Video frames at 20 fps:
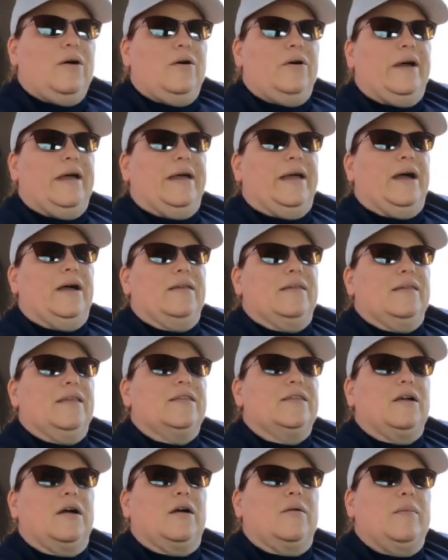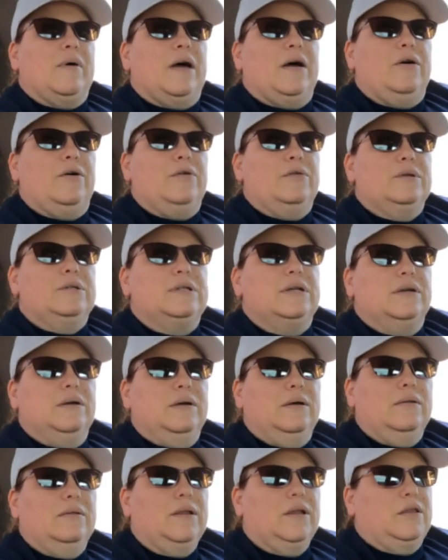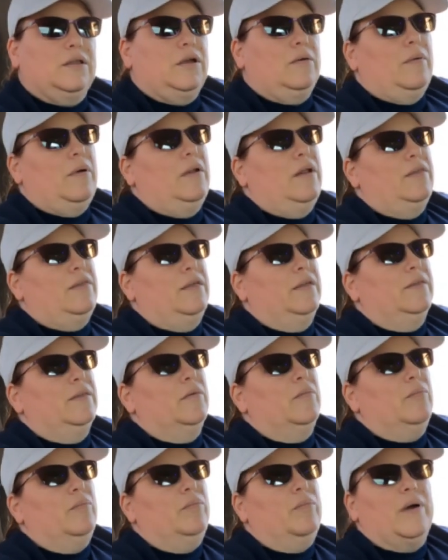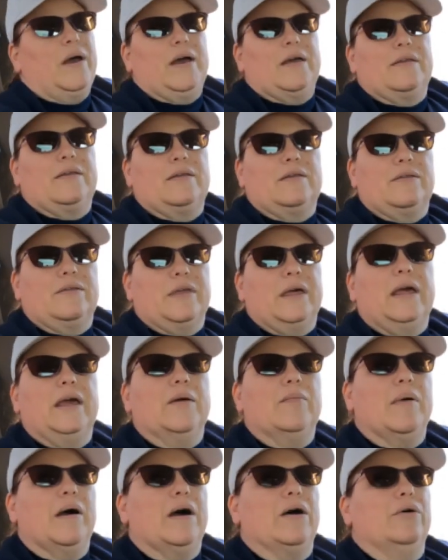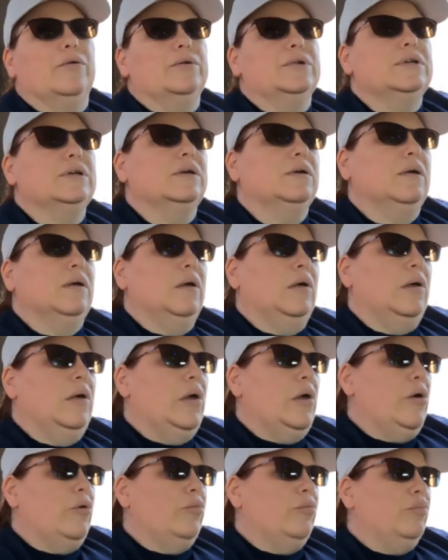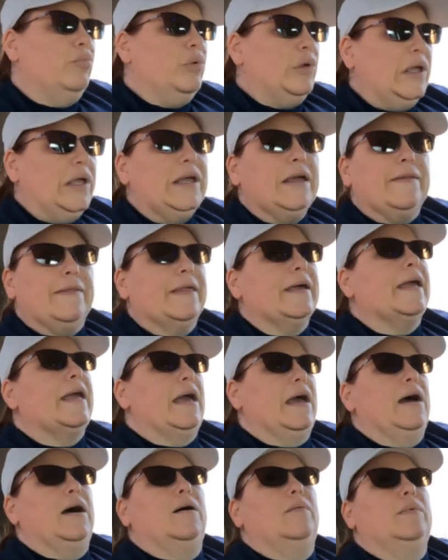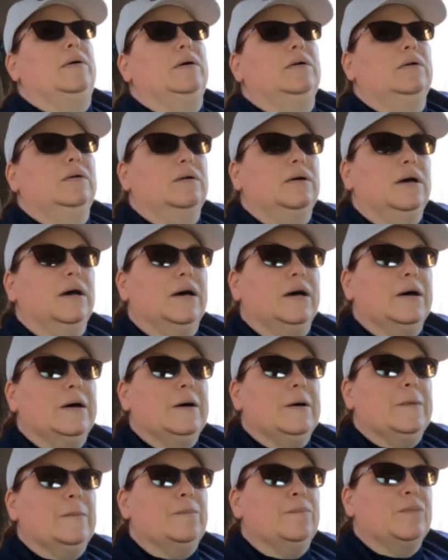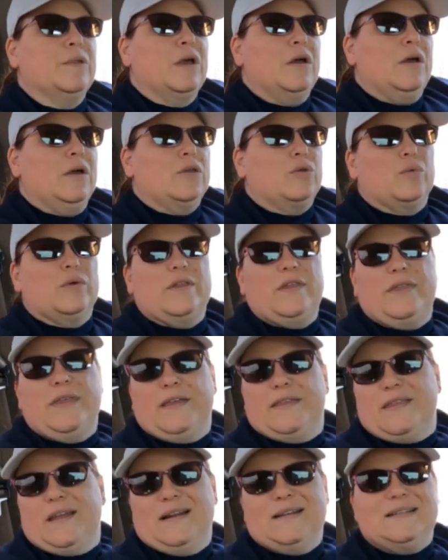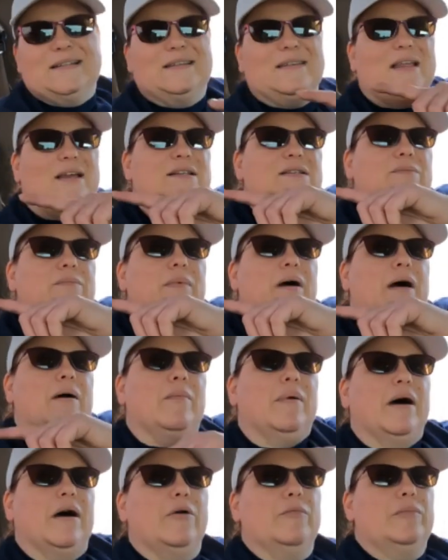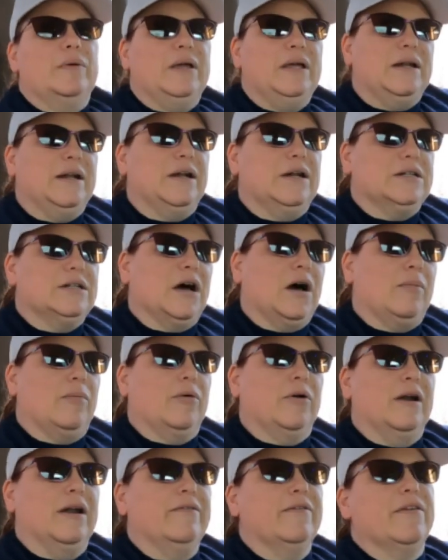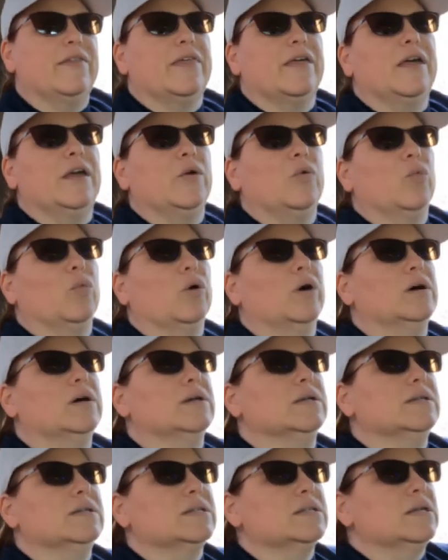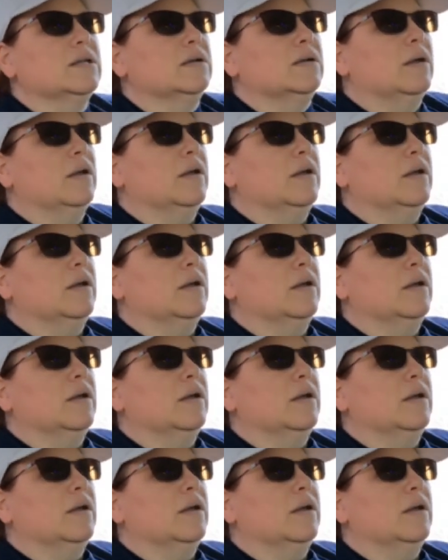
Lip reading: Okay, guys, let's talk about, I think, the best thing about being in the cab. So one of the things that I didn't like about being in a topper and everything was